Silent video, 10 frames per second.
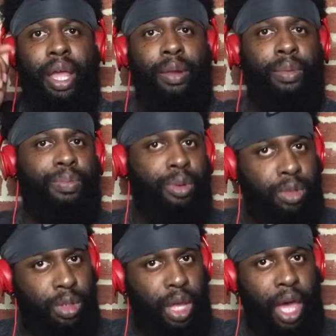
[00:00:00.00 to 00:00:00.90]
and
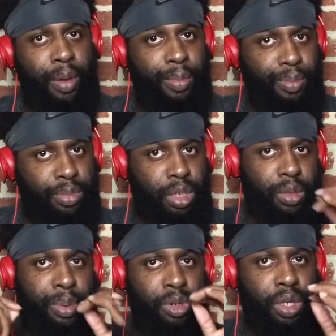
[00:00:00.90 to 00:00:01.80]
supposed to have
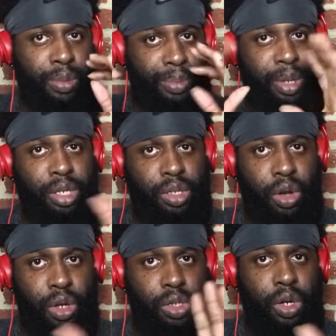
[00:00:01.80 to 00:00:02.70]
supposedly Bill
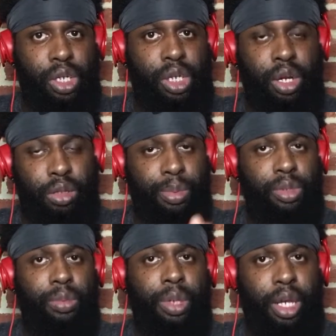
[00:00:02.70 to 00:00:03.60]
Skarsgård character
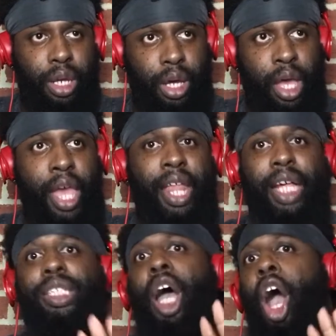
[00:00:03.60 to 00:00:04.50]
supposed to be in there.
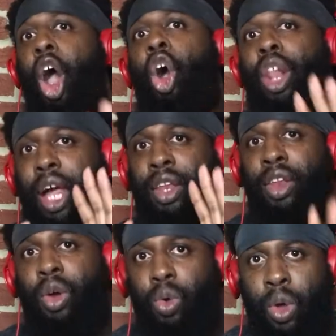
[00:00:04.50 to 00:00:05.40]
That's all I
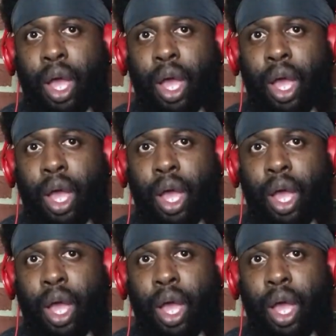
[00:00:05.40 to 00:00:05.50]
know.